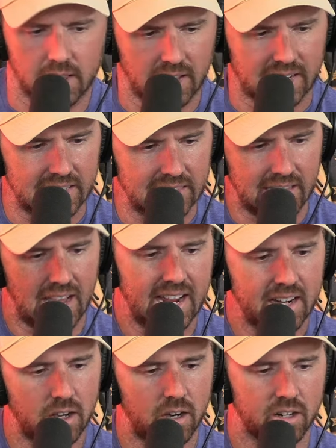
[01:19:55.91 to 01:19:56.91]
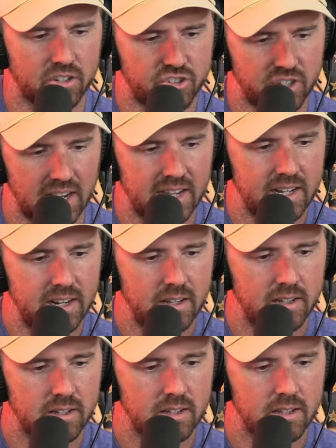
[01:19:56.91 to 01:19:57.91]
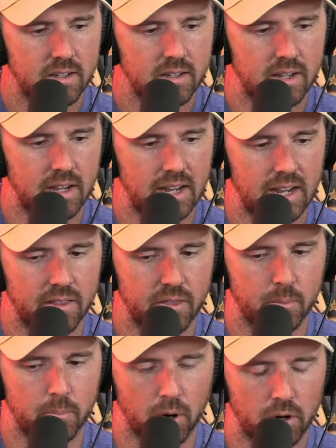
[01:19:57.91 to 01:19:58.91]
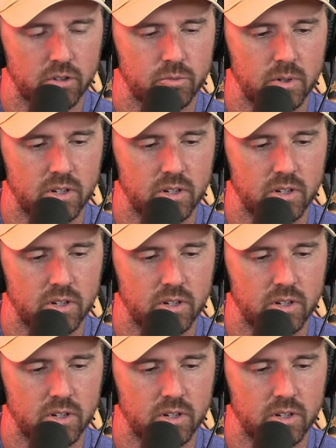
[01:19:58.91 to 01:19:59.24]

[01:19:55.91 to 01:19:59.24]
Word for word: like a light on a shed, and the birds mm-hmm.